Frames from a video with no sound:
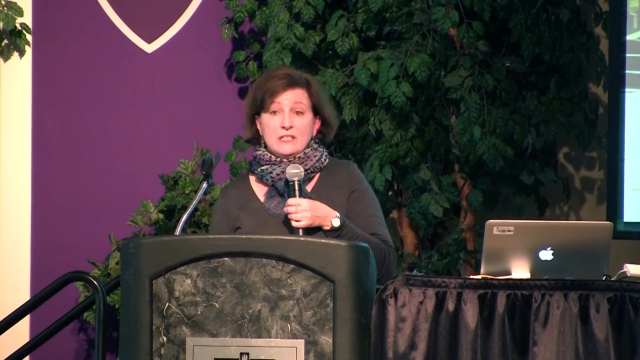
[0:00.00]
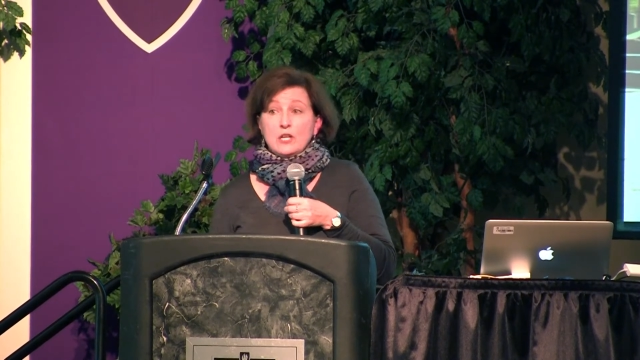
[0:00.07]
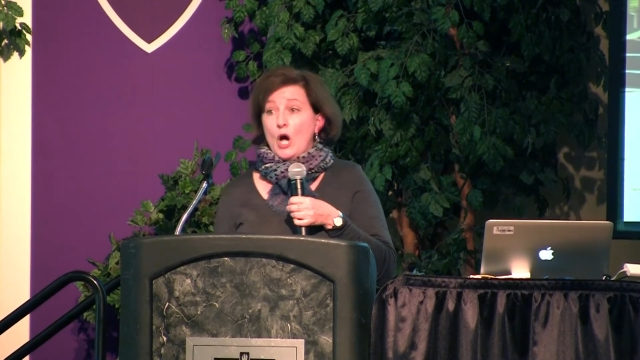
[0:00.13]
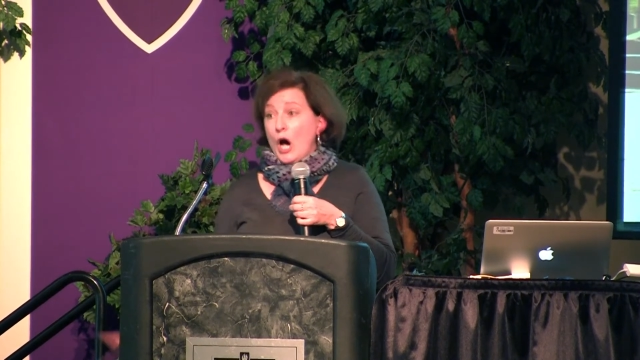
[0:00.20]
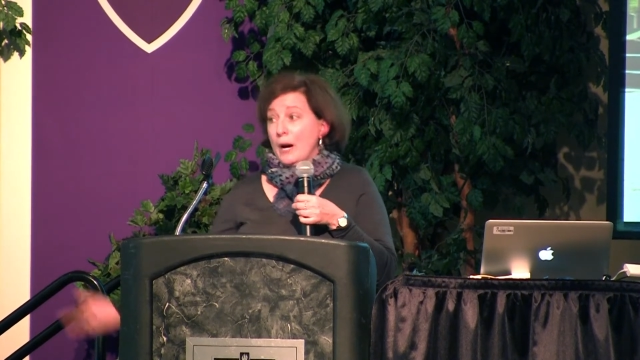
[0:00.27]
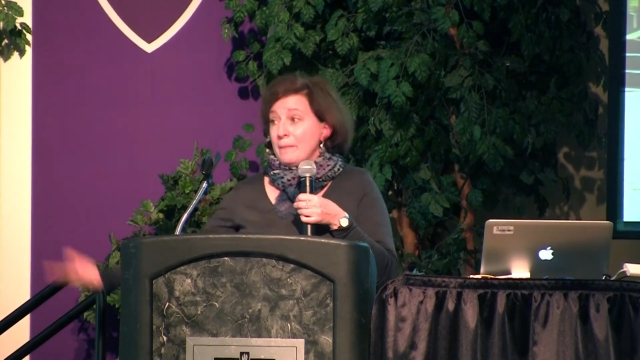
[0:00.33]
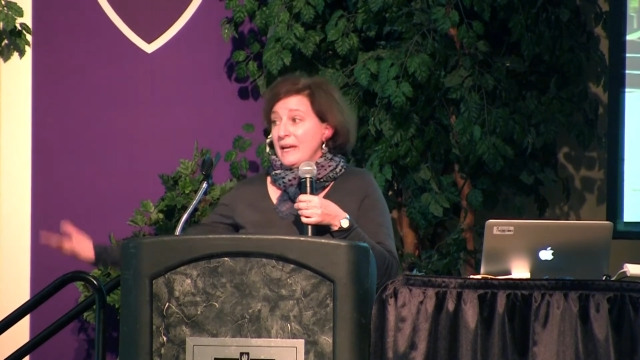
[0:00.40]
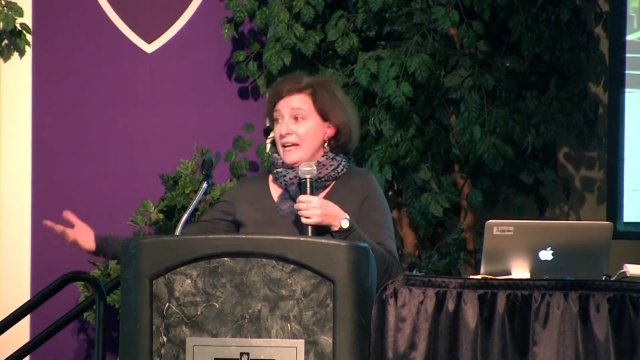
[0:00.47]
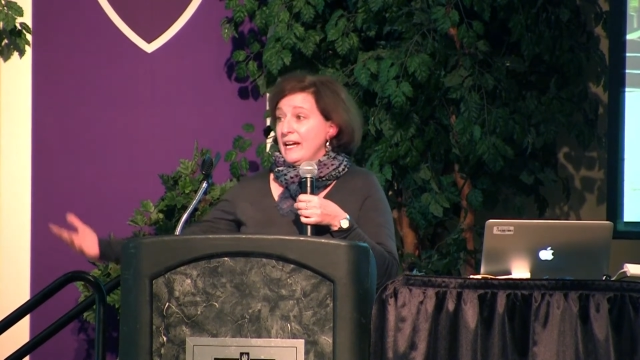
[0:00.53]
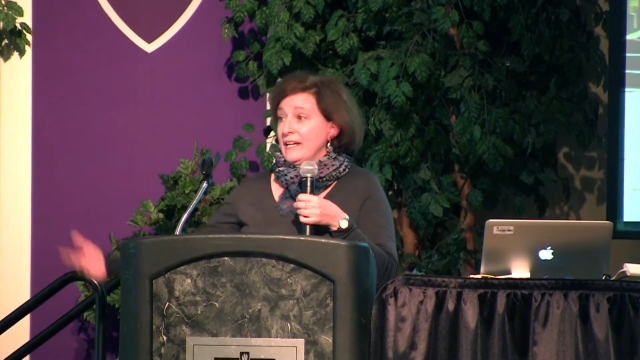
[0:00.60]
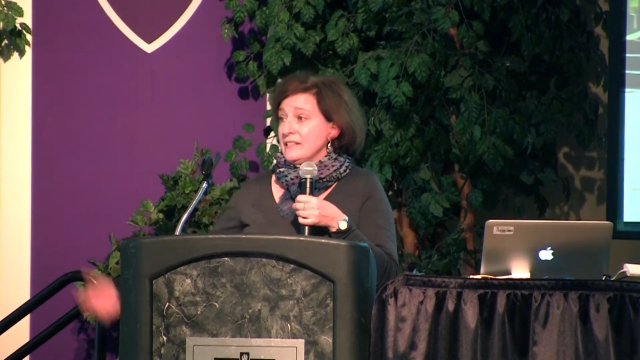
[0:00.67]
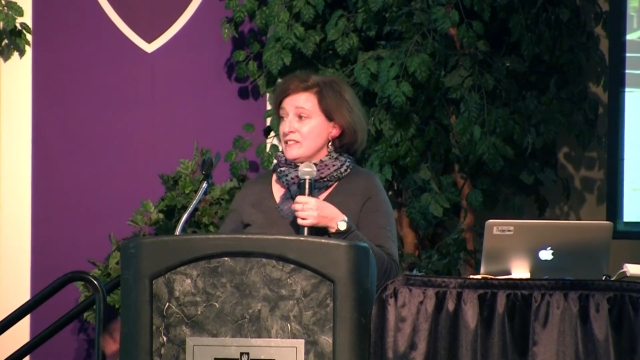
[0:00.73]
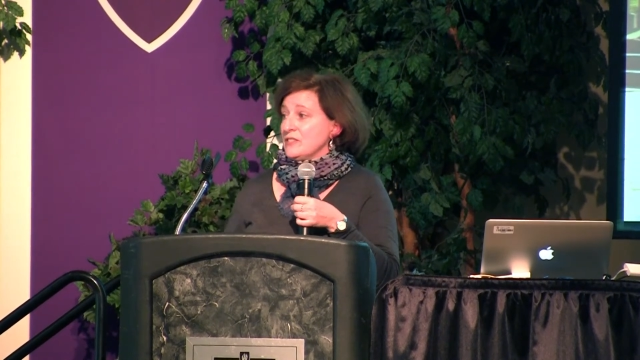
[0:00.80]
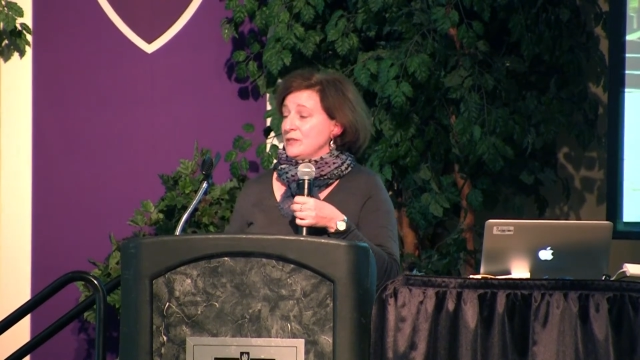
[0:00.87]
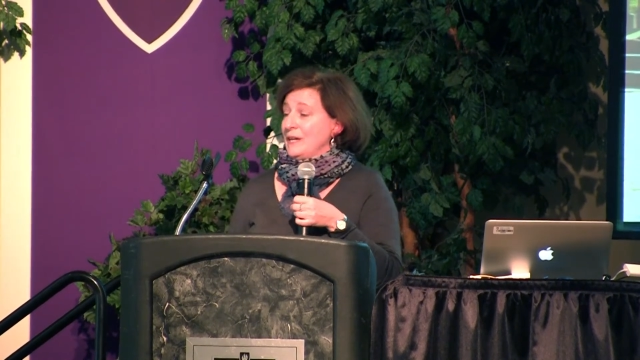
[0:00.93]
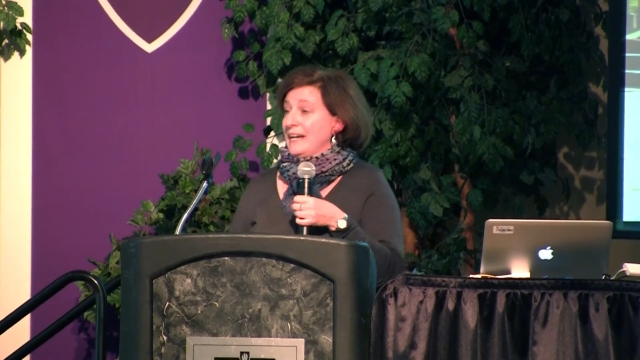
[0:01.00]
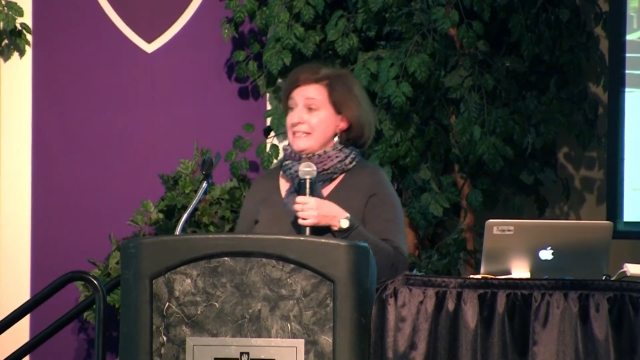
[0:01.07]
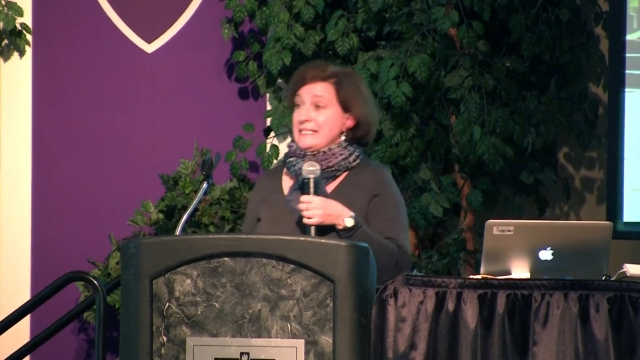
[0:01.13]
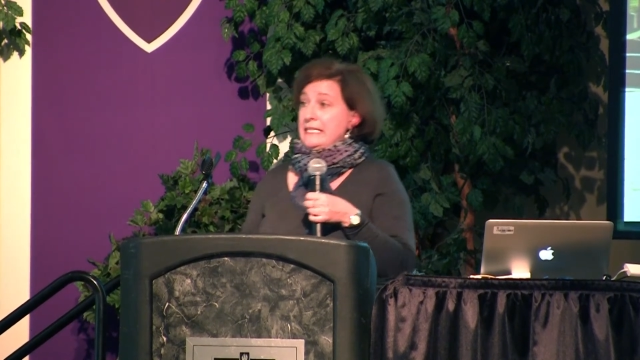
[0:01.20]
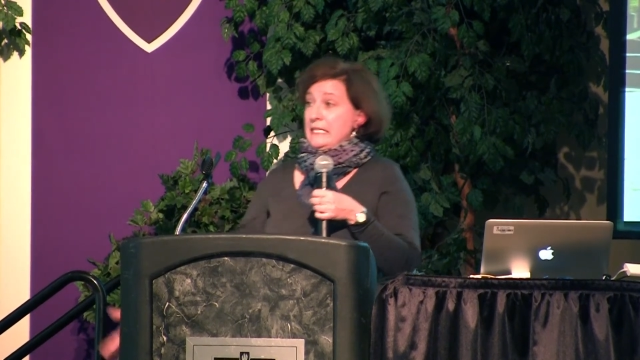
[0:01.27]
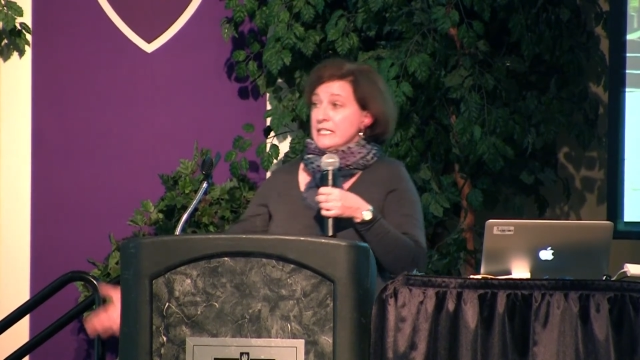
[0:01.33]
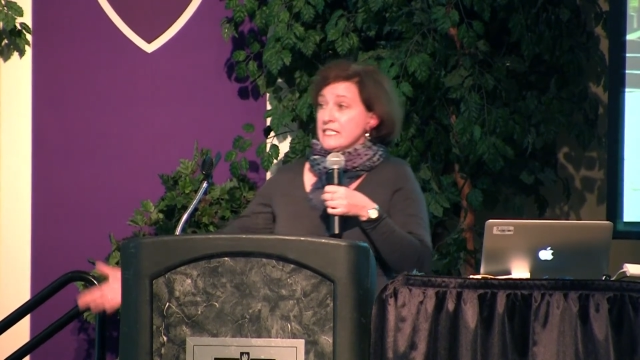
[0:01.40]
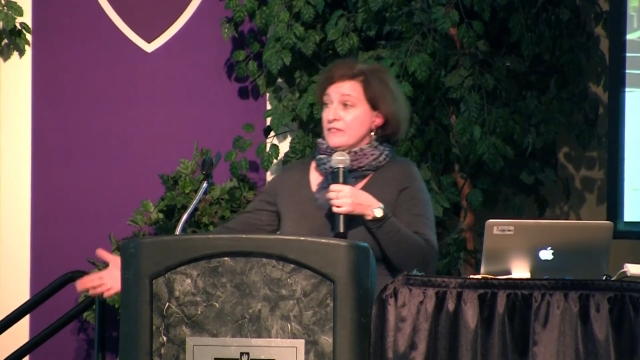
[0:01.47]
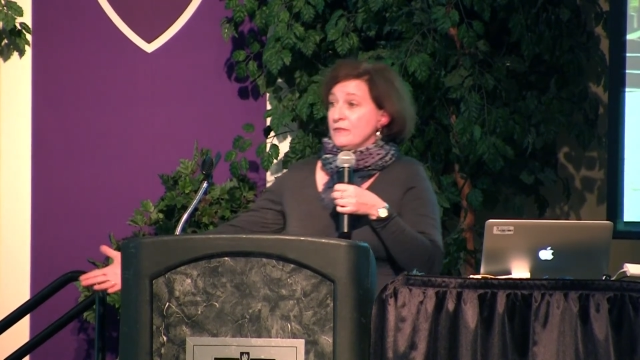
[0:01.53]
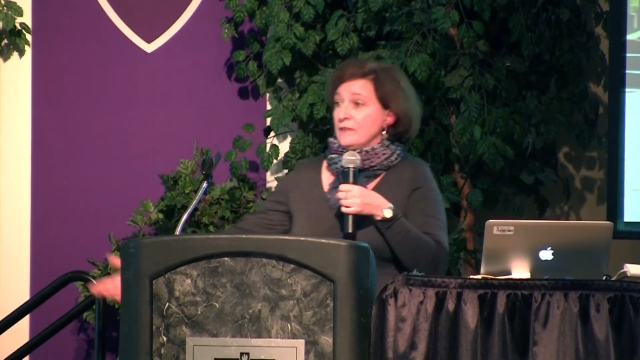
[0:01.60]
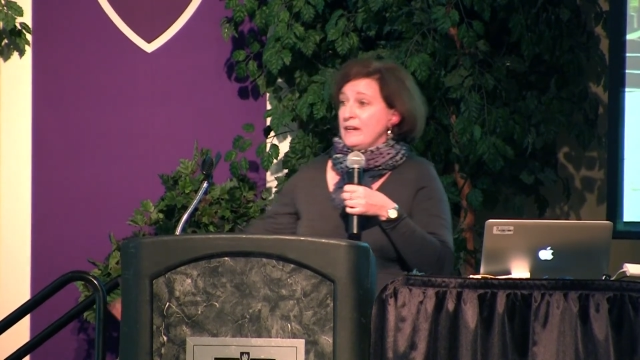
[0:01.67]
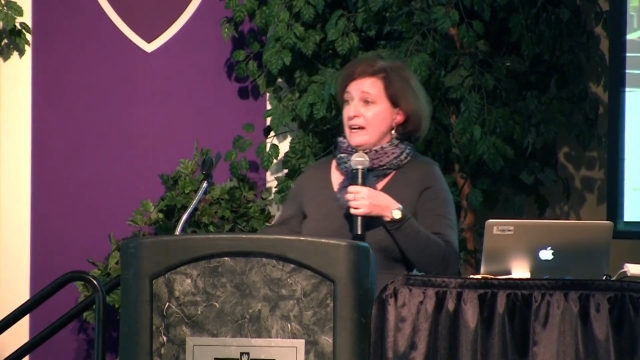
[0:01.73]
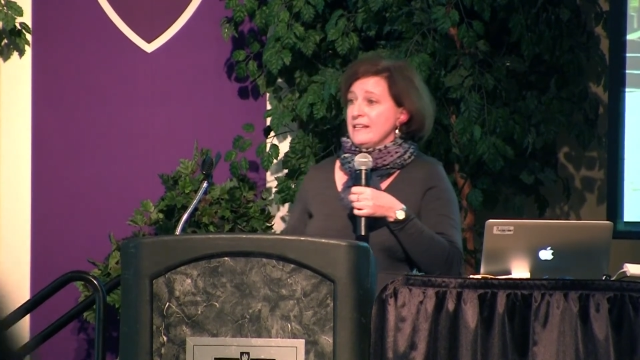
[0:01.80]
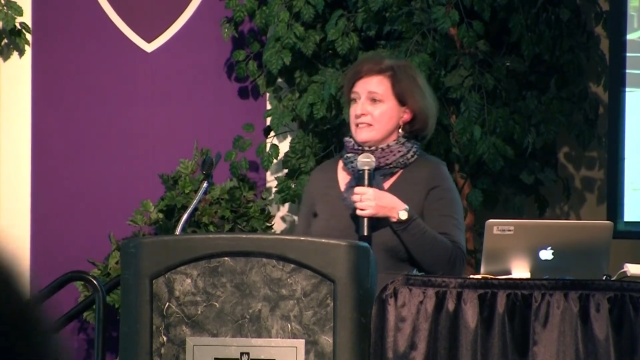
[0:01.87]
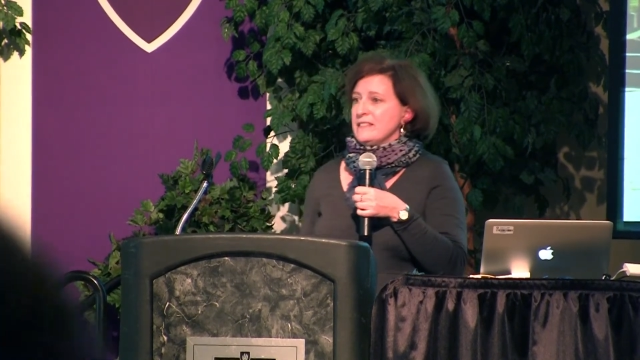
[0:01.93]
comments or ideas
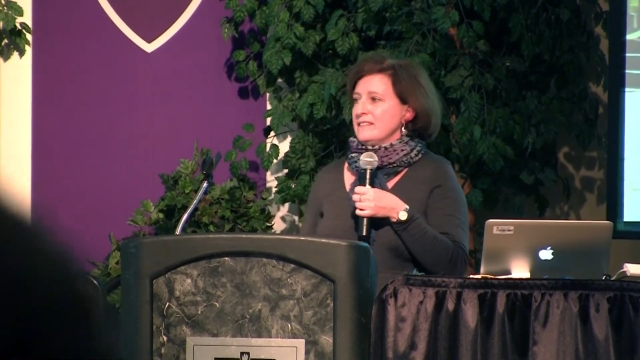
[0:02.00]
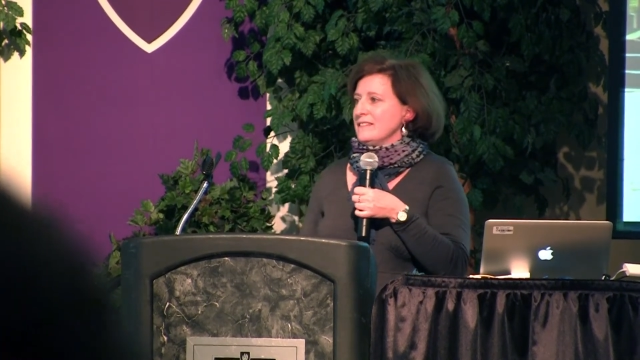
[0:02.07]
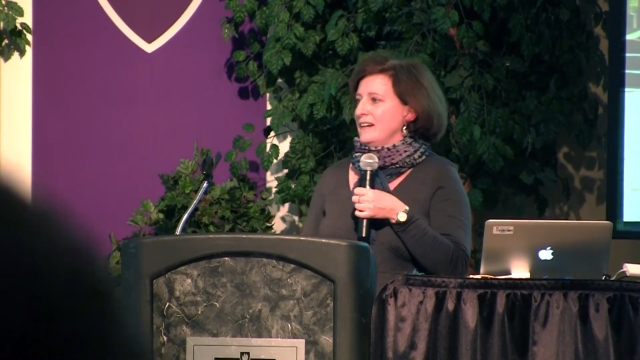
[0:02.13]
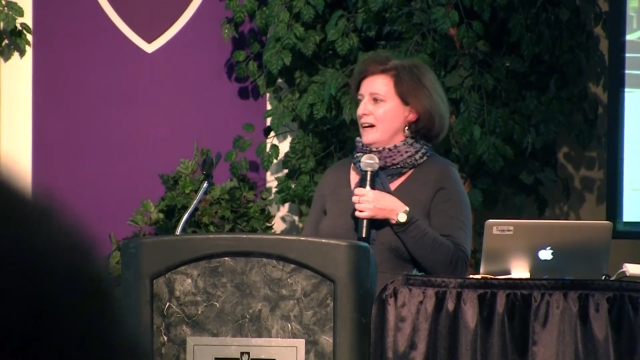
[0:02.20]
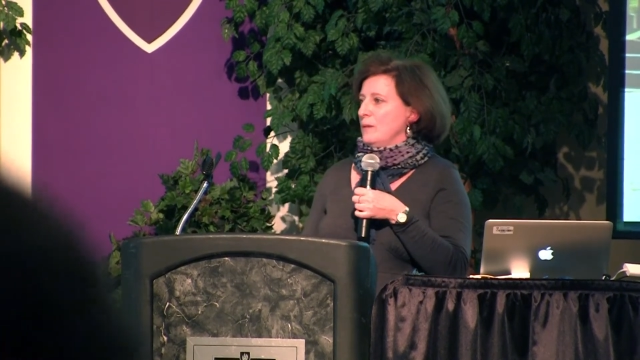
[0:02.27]
for us,